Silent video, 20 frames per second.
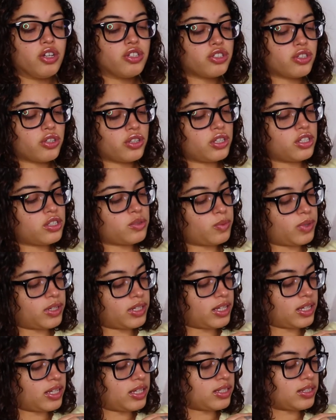So this one
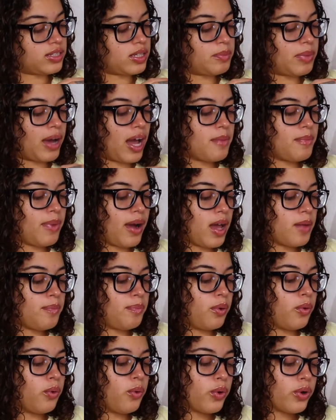is the Bye Bye
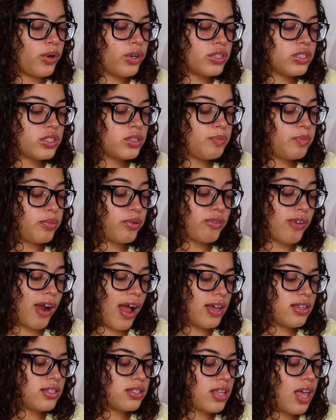Pores
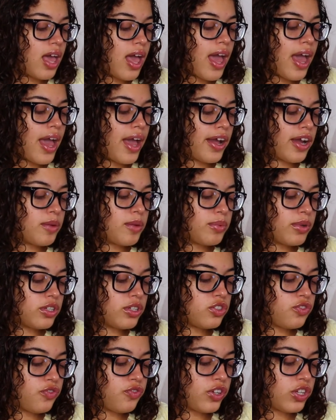Pressed
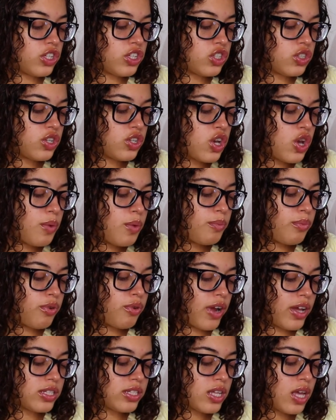Airbrush Finish
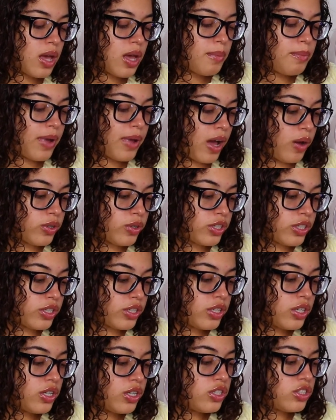Press Powder.